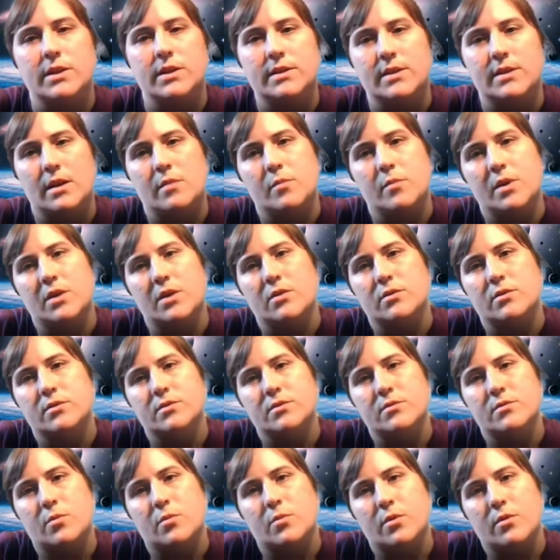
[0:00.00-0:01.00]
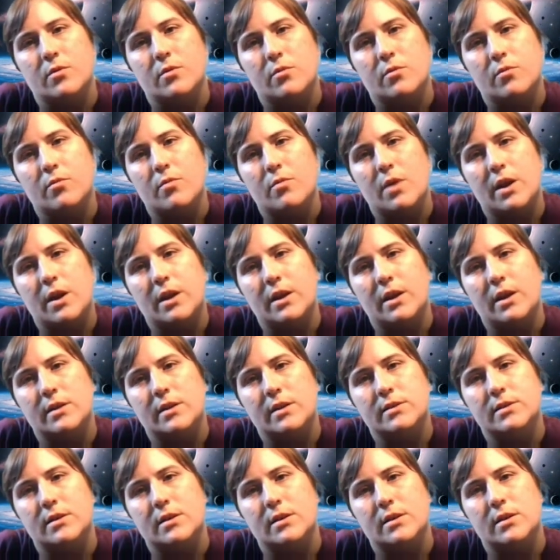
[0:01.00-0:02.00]
centimeters, or the
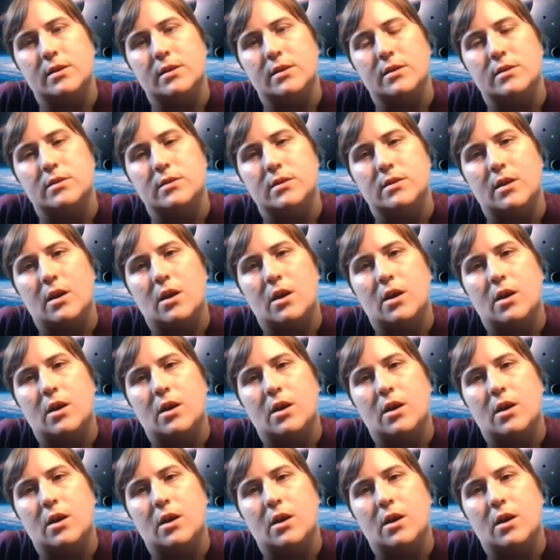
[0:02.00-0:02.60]
radius is